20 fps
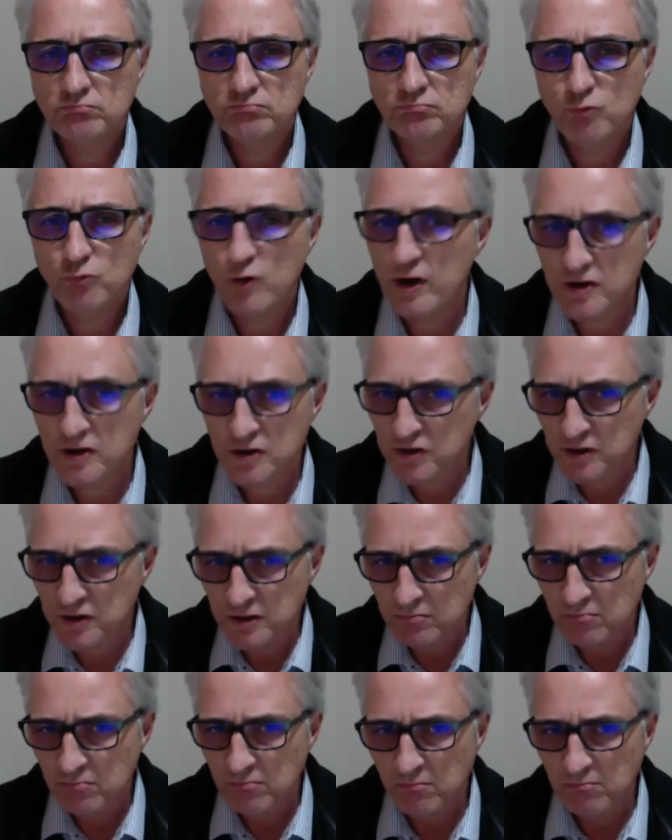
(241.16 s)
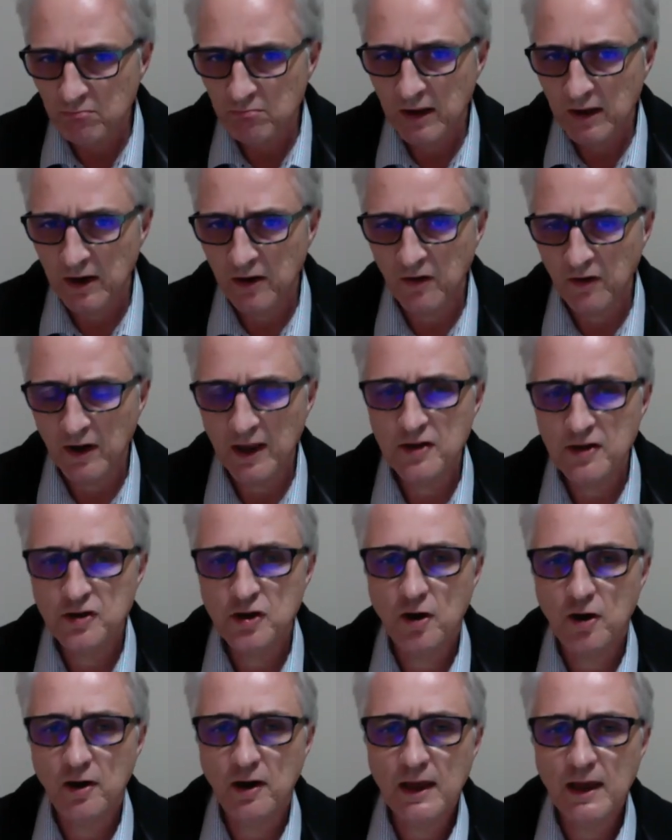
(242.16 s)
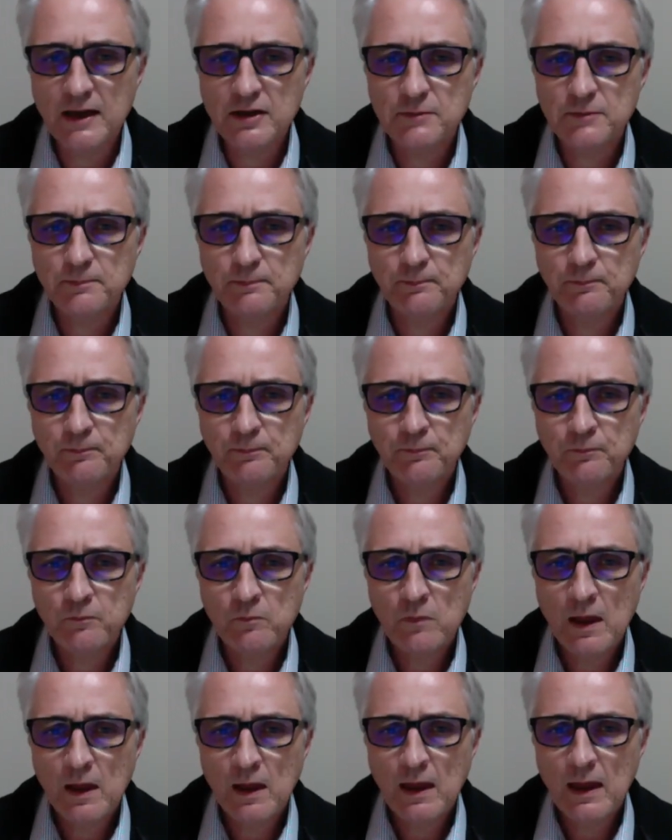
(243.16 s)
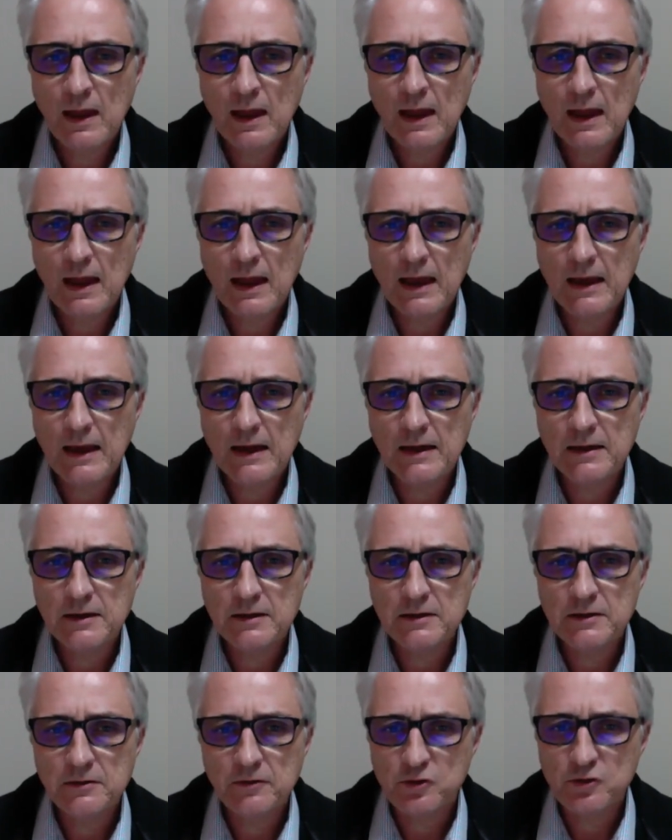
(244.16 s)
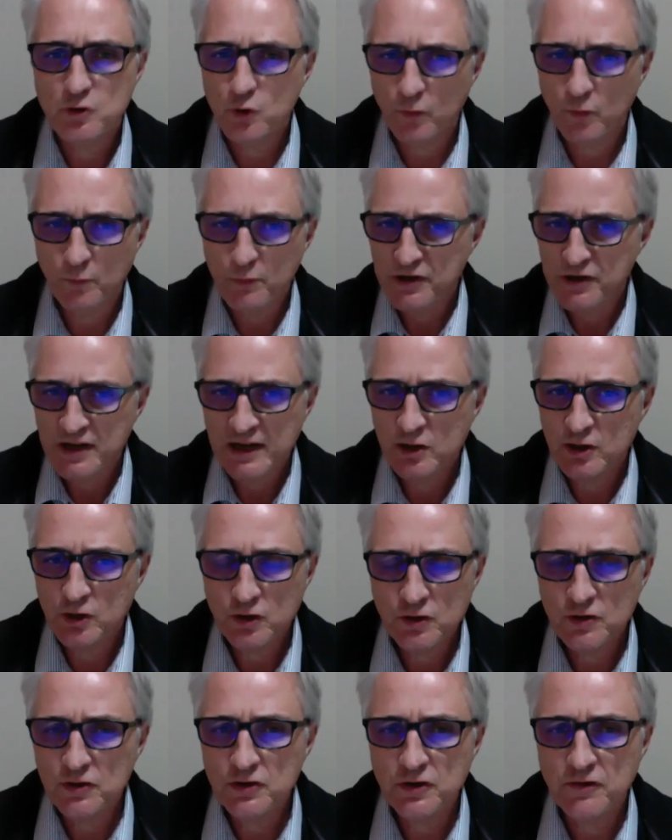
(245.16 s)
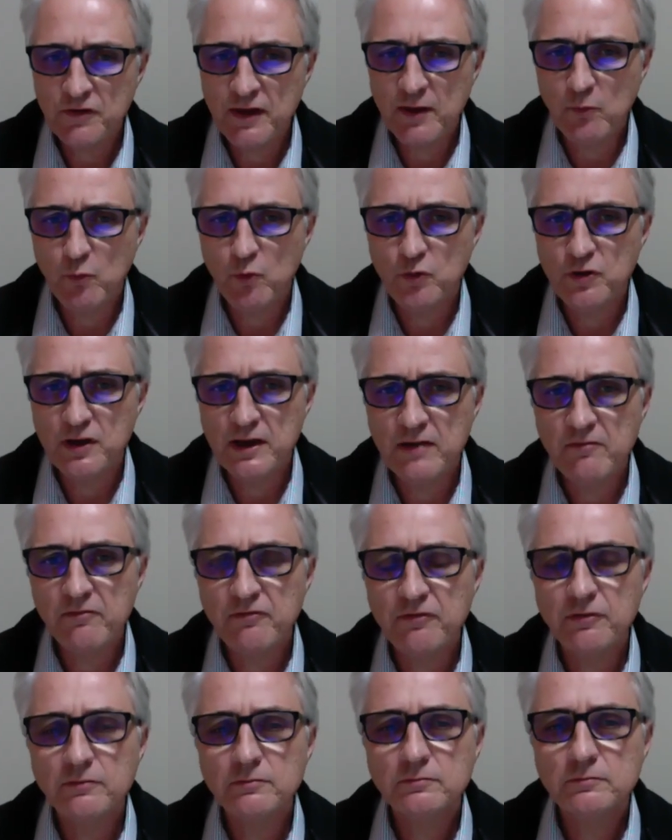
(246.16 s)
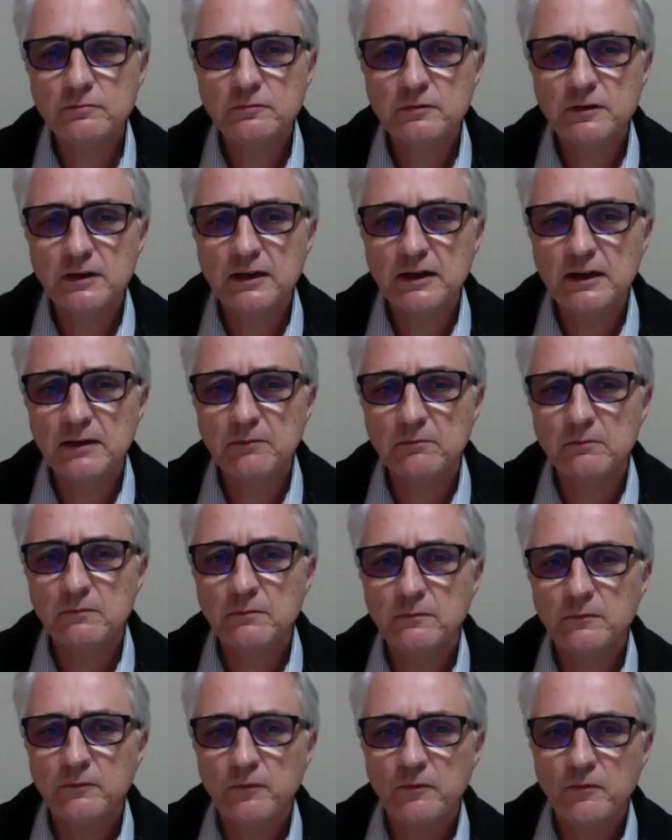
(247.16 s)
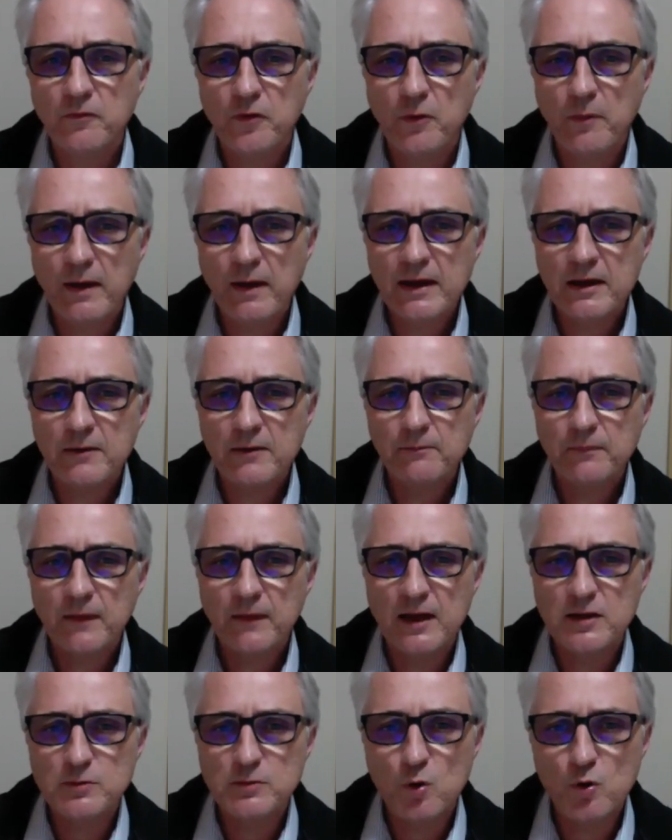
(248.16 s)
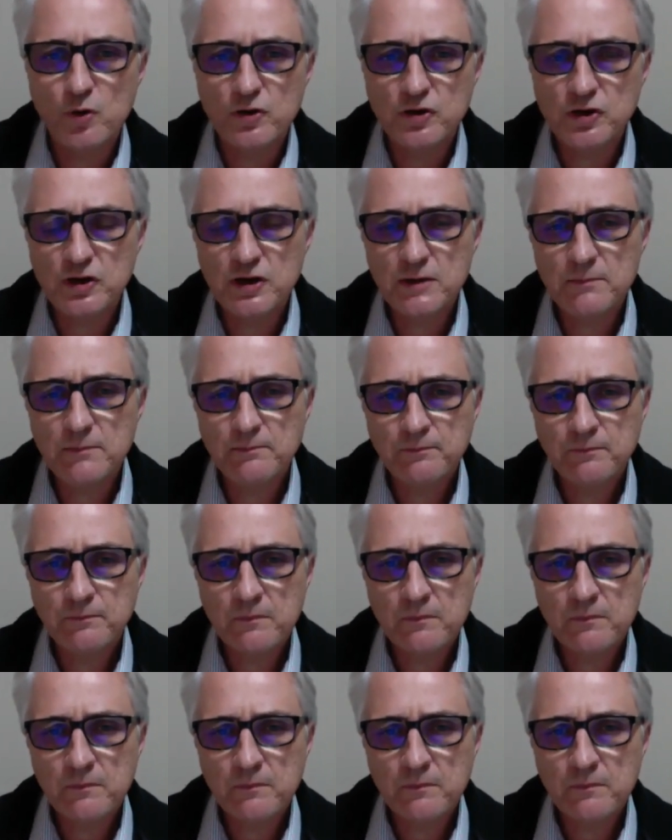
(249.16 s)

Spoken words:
registered under the Land Title Act, and the sort of protections that would give the bank as mortgagee.